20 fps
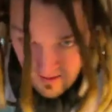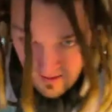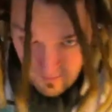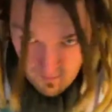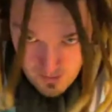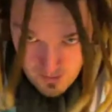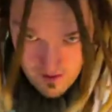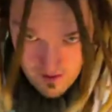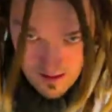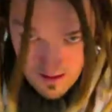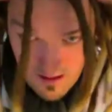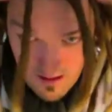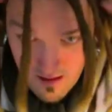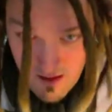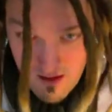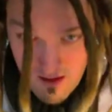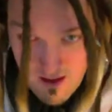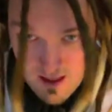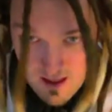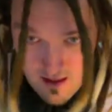But
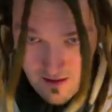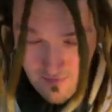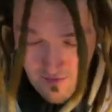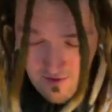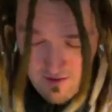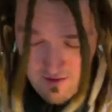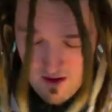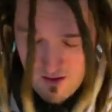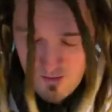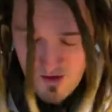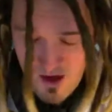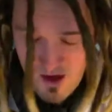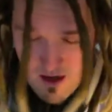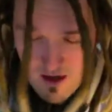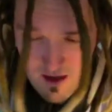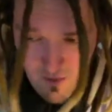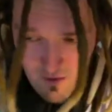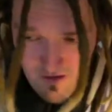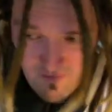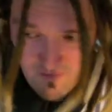thanks for
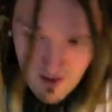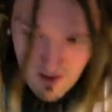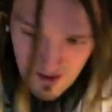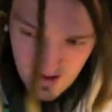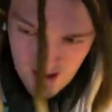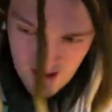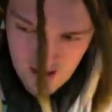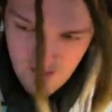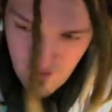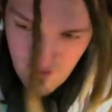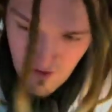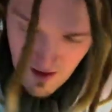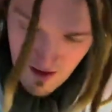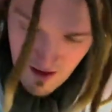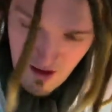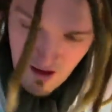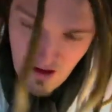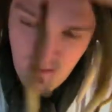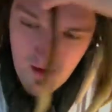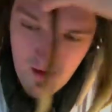journeying with me. Thanks for all your
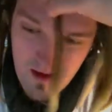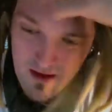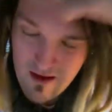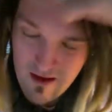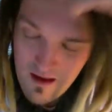comments.